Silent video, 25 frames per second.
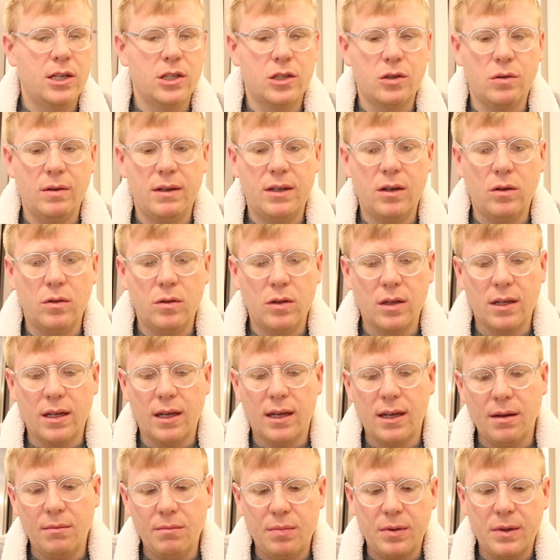so I don't look
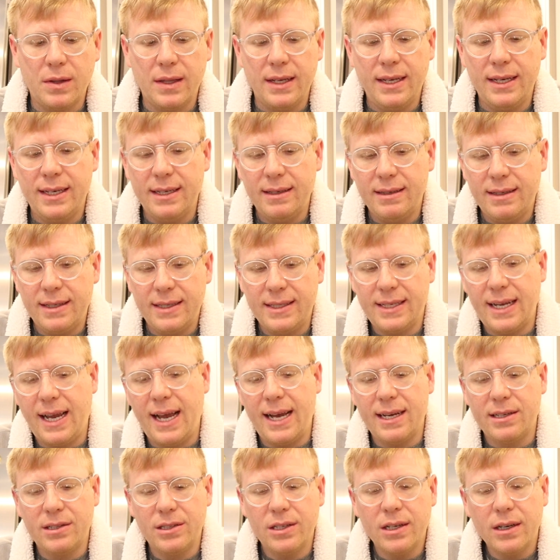a complete
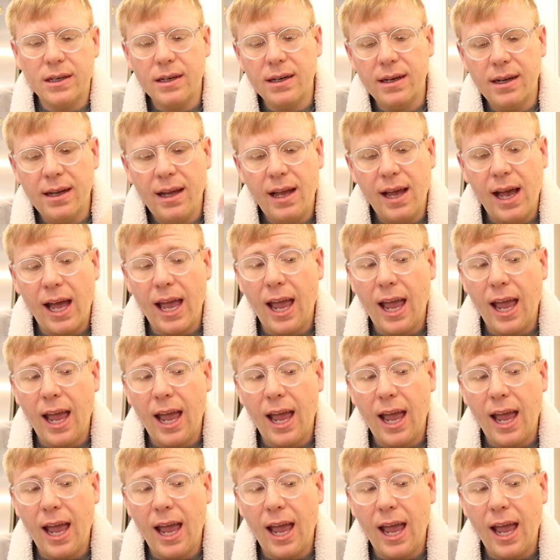disaster.